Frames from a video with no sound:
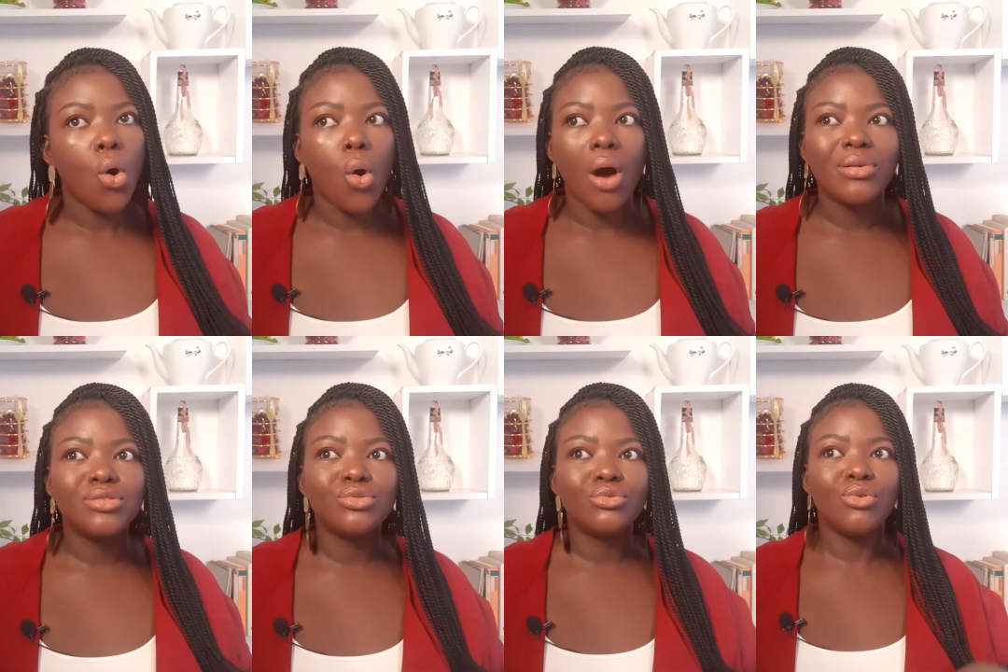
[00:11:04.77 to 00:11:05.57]
Or I
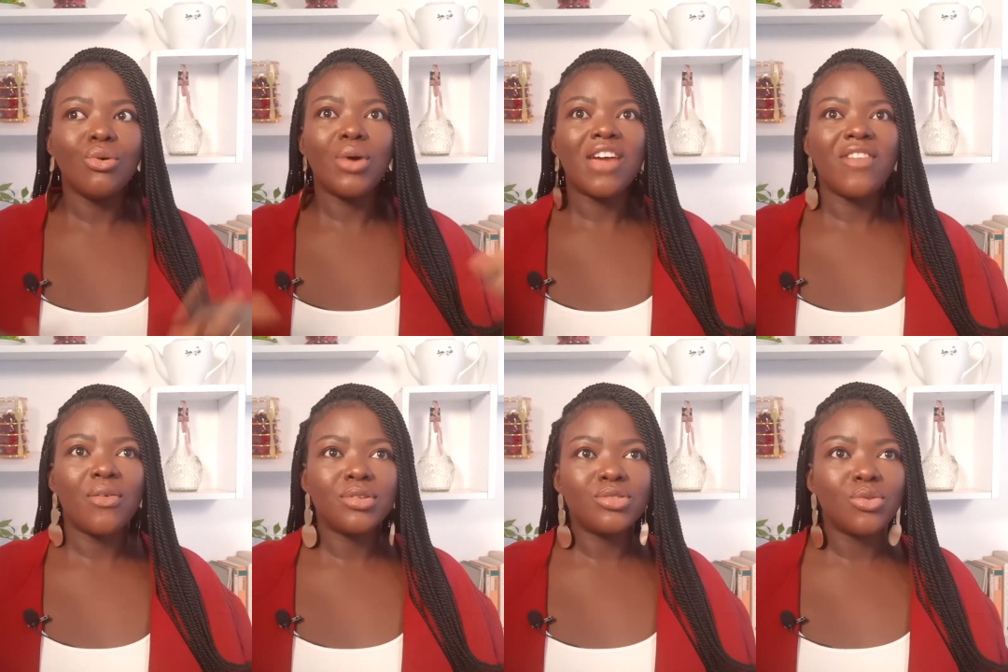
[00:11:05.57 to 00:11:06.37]
want to go wherever I
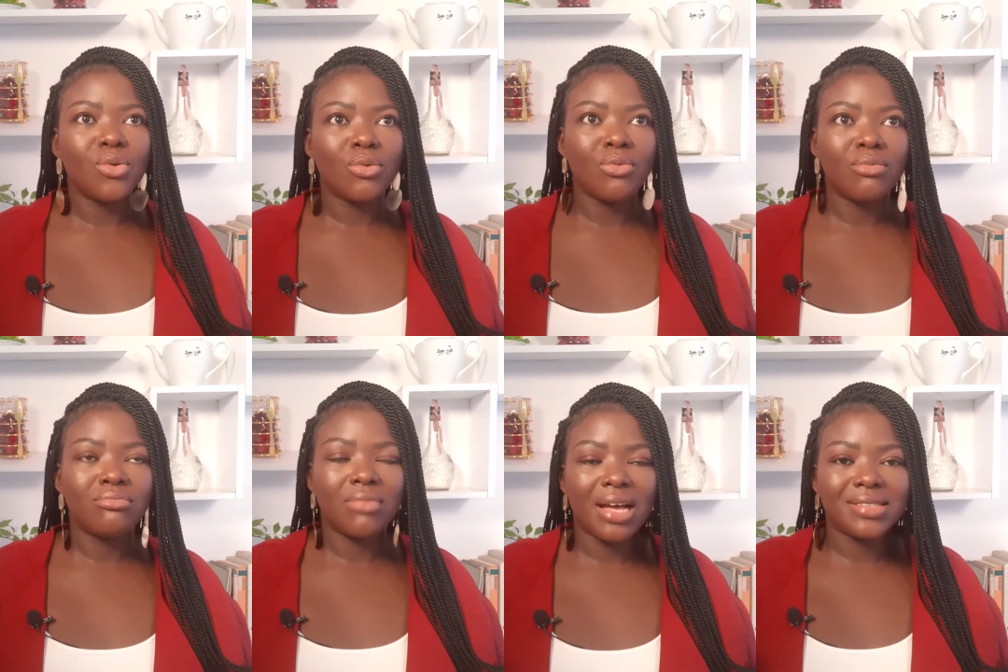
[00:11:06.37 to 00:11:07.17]
want to go,
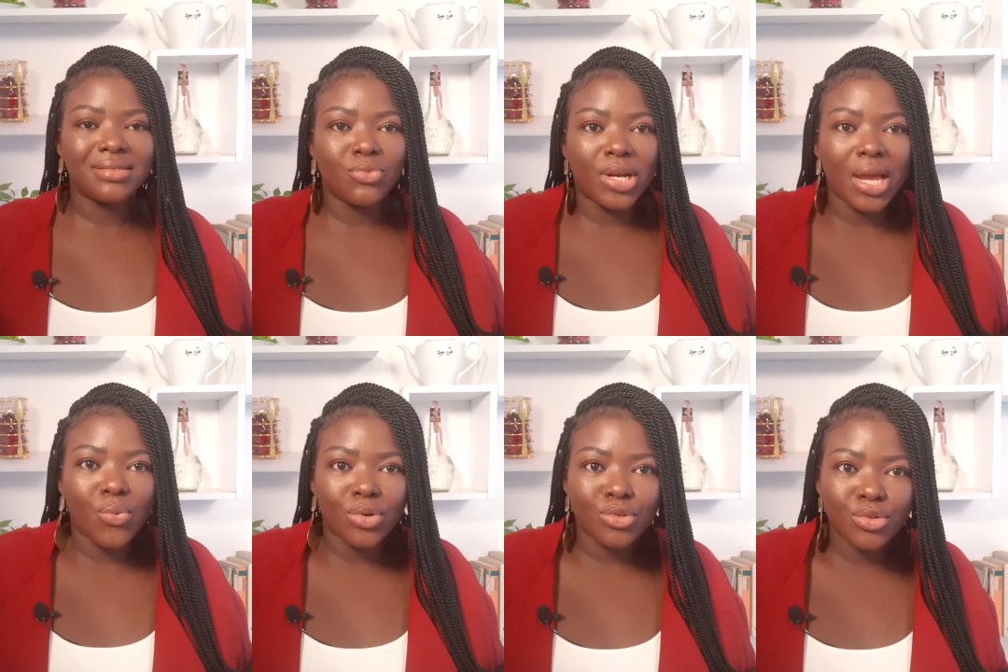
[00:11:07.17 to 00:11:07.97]
as in when I
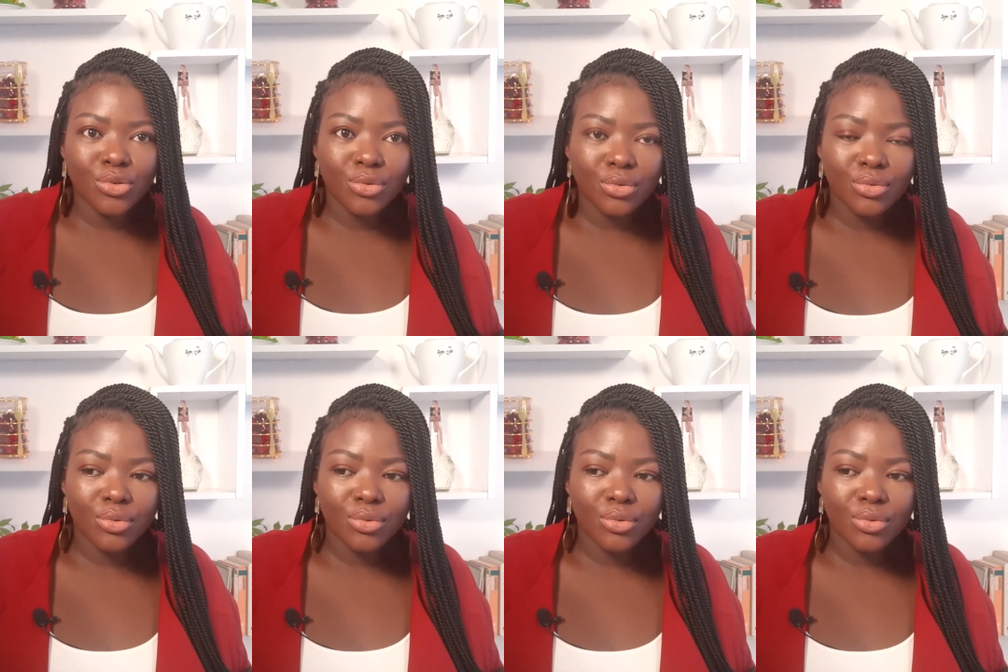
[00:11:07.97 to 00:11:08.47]
want to.